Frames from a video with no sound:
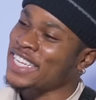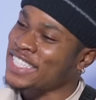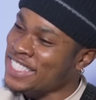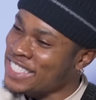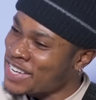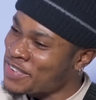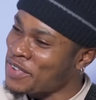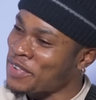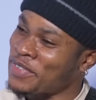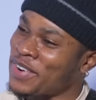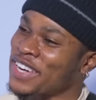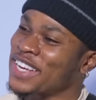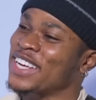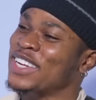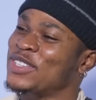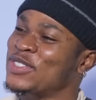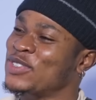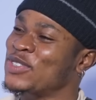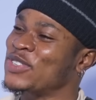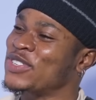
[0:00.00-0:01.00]
to sell my
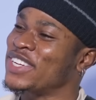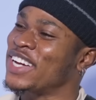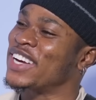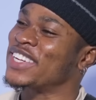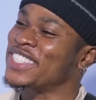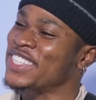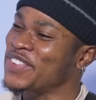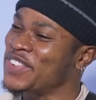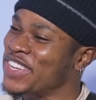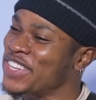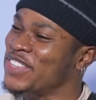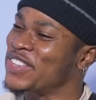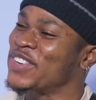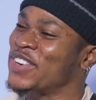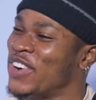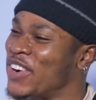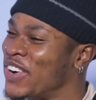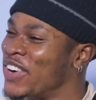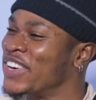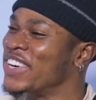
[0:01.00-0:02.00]
market to you now. See, make you
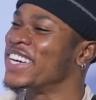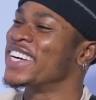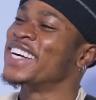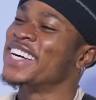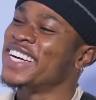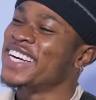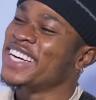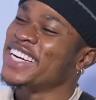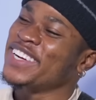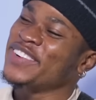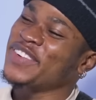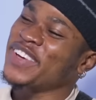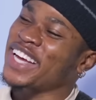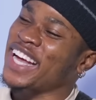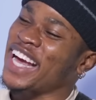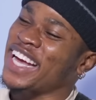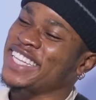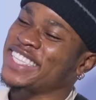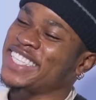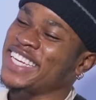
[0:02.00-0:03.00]
go. Make
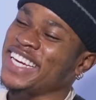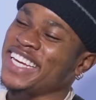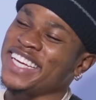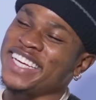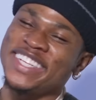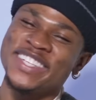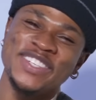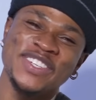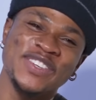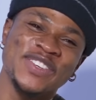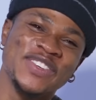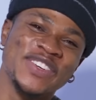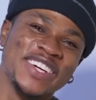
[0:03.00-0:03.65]
I train you.